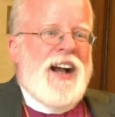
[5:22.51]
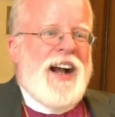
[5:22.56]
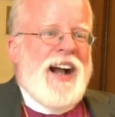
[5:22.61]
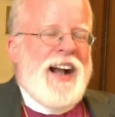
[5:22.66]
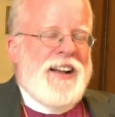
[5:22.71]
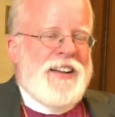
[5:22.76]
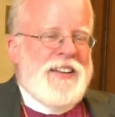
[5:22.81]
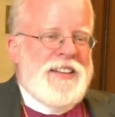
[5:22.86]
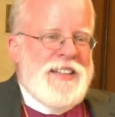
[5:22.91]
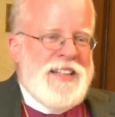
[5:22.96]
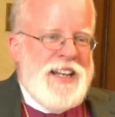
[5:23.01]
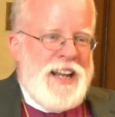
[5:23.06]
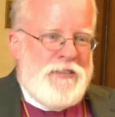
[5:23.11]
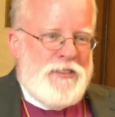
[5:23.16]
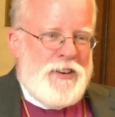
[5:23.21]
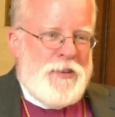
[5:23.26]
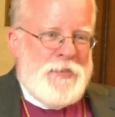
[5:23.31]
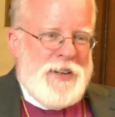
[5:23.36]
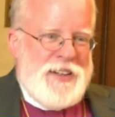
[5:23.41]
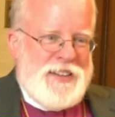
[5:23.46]
I'll
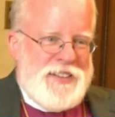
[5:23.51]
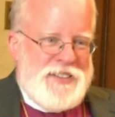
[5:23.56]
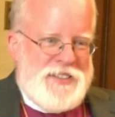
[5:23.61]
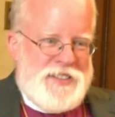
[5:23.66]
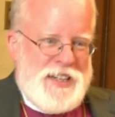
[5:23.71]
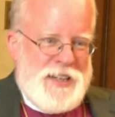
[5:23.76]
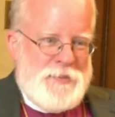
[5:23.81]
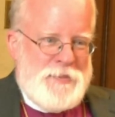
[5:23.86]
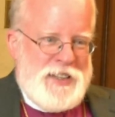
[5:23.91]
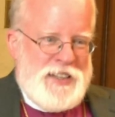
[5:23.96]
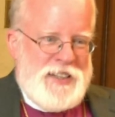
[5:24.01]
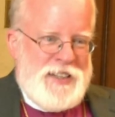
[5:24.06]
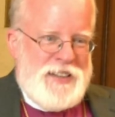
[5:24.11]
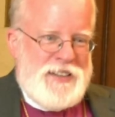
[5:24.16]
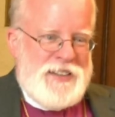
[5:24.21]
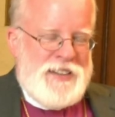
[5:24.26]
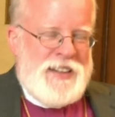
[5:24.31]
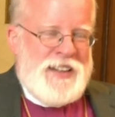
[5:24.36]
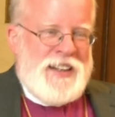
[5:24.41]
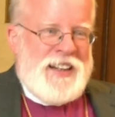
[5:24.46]
never be the same
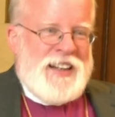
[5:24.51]
again.